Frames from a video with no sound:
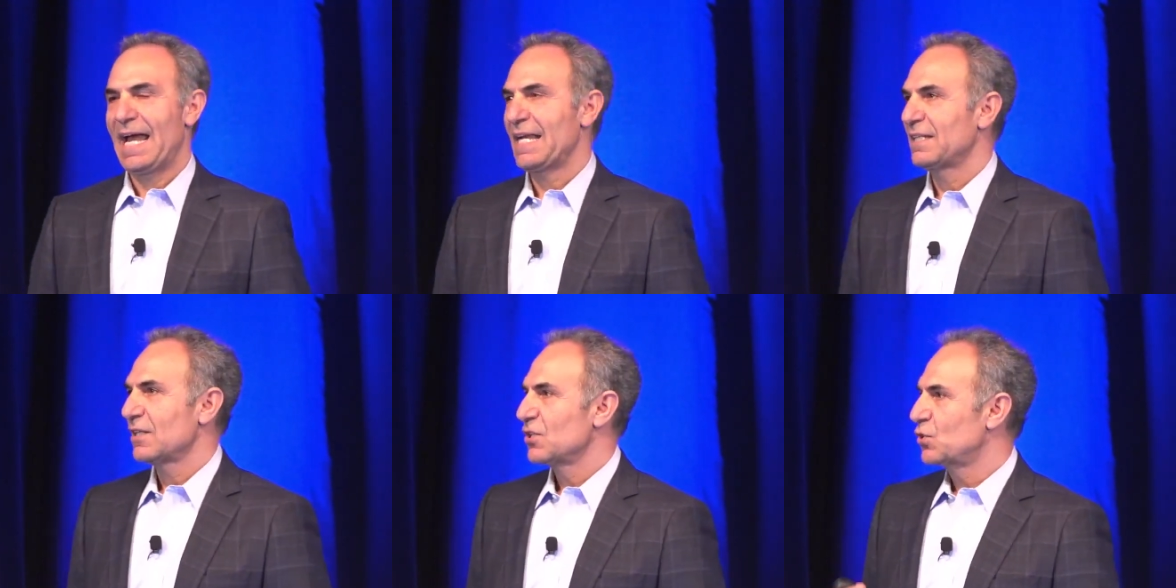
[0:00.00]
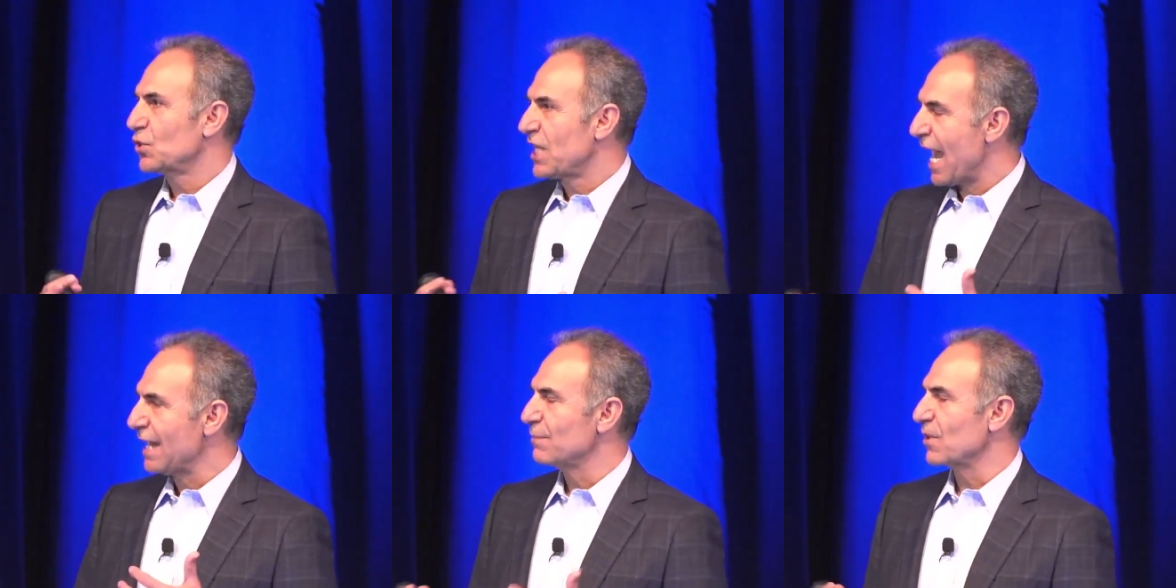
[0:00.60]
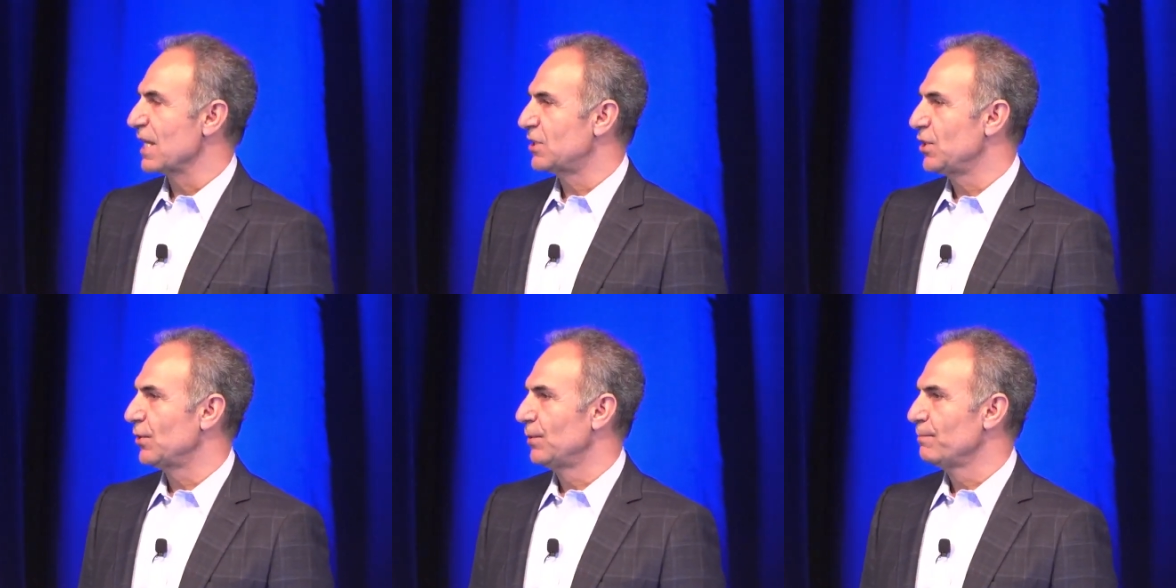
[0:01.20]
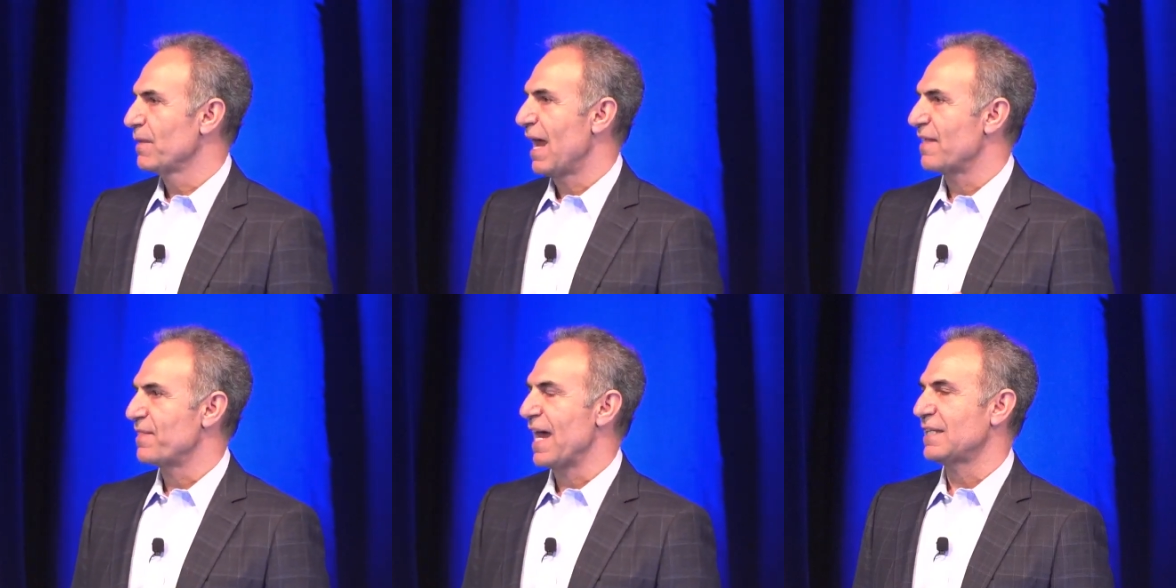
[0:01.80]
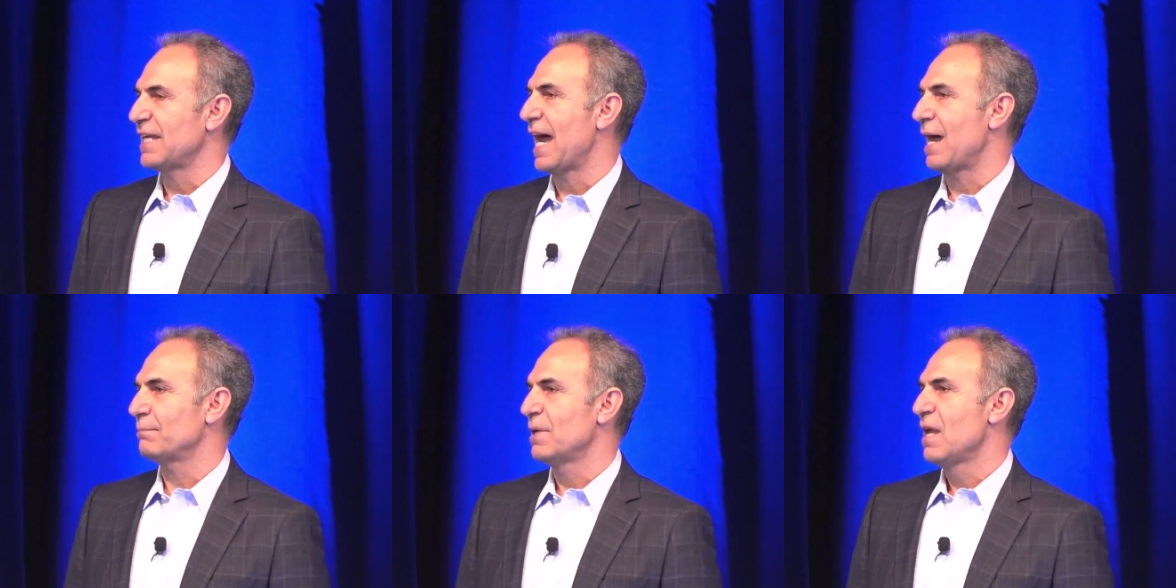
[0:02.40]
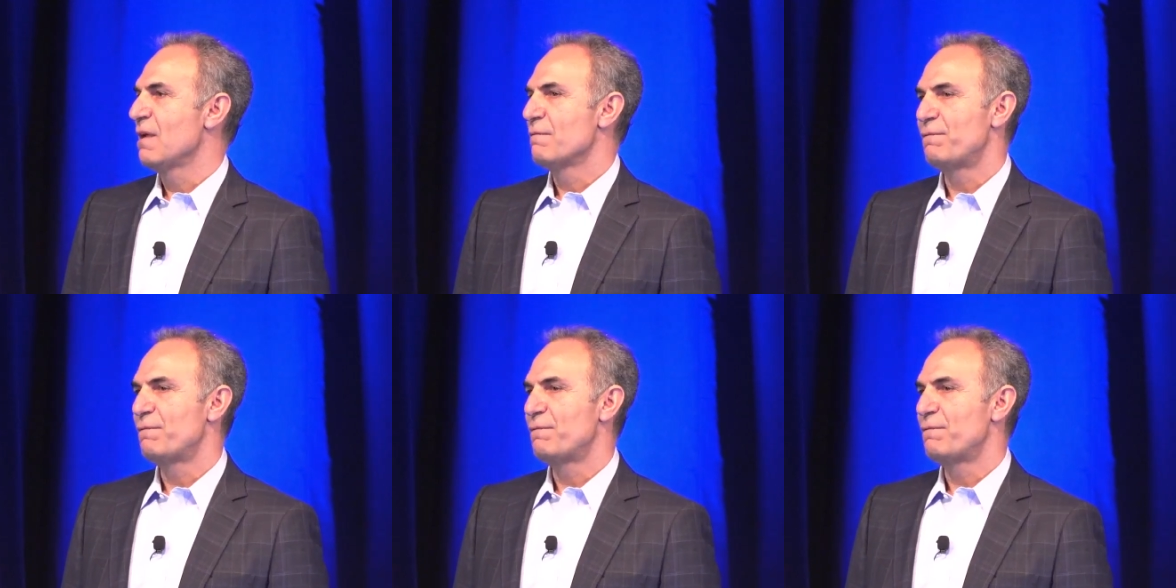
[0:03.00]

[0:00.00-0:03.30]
And to calibrate you, at that time,